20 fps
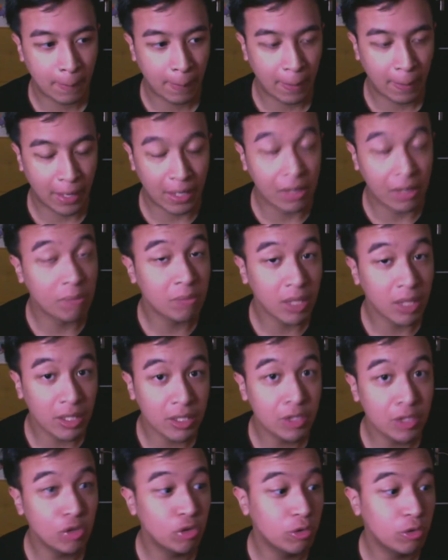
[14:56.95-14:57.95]
and I'm lucky
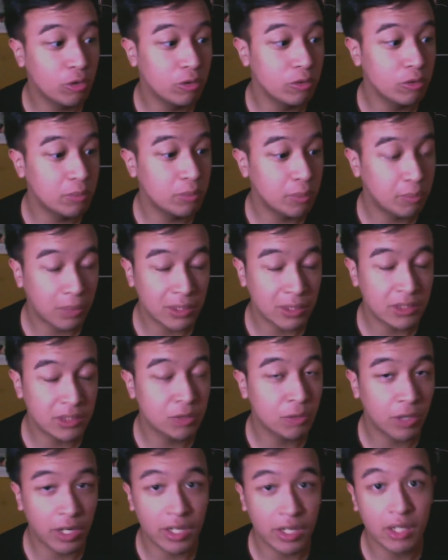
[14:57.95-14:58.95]
to be present
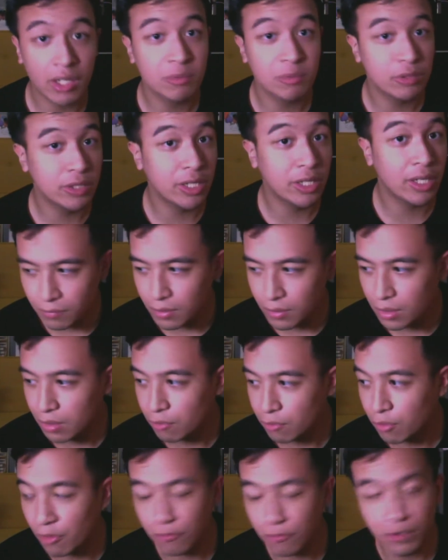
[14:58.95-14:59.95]
where I am today.
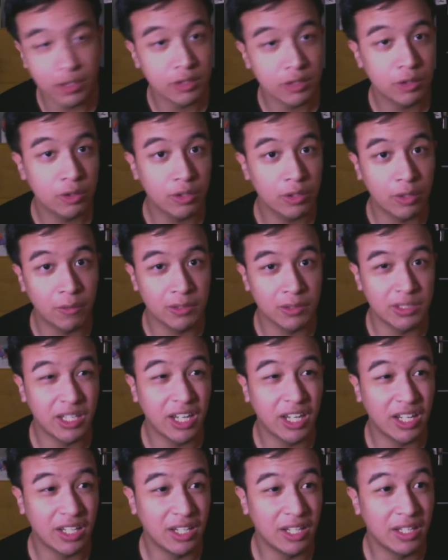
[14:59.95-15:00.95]
5 years ago, there wasn't
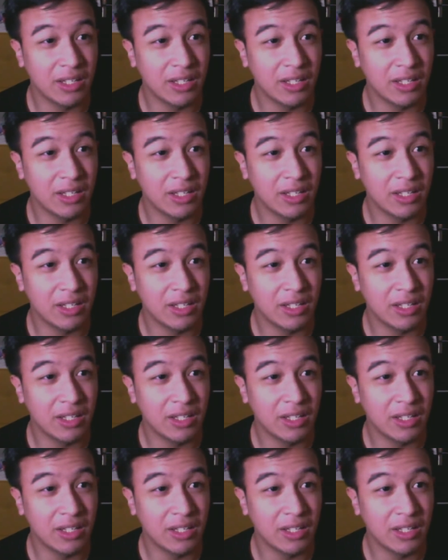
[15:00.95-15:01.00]
any